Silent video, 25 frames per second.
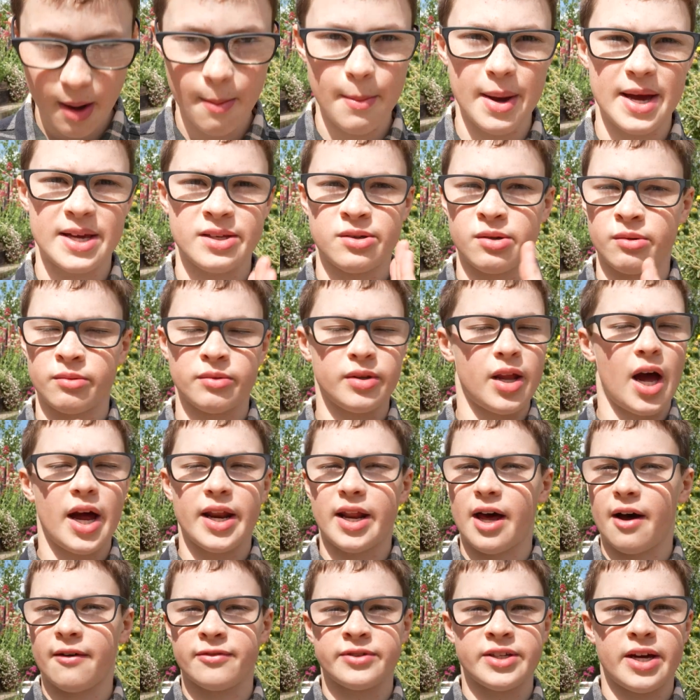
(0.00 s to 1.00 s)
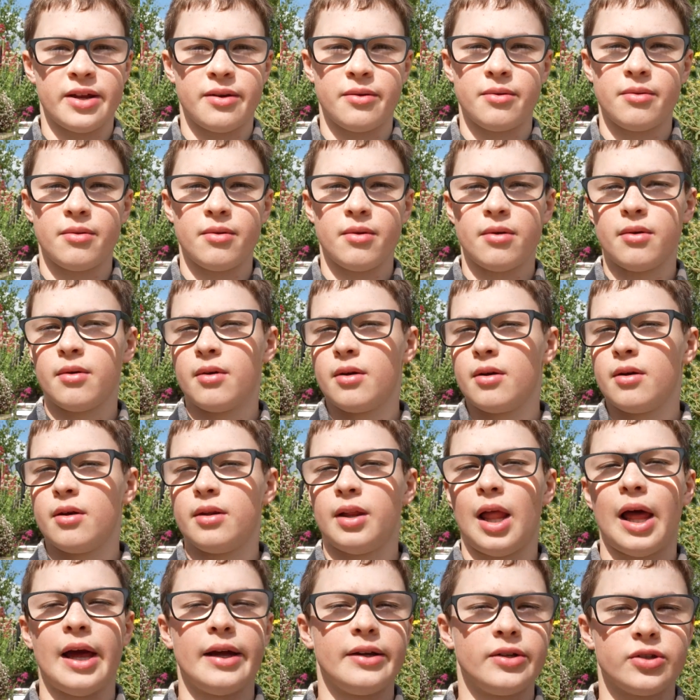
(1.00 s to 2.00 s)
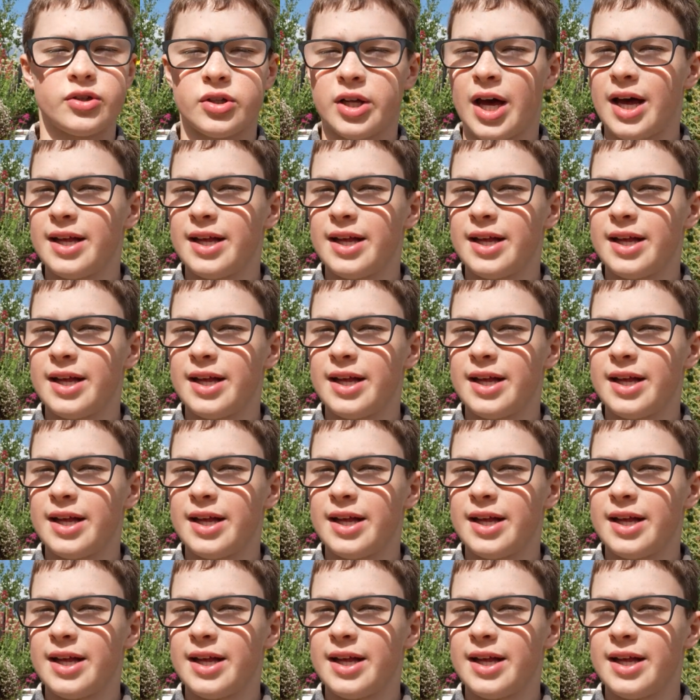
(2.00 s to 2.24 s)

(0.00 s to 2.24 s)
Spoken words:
amazing. 9 out of 10. Like, just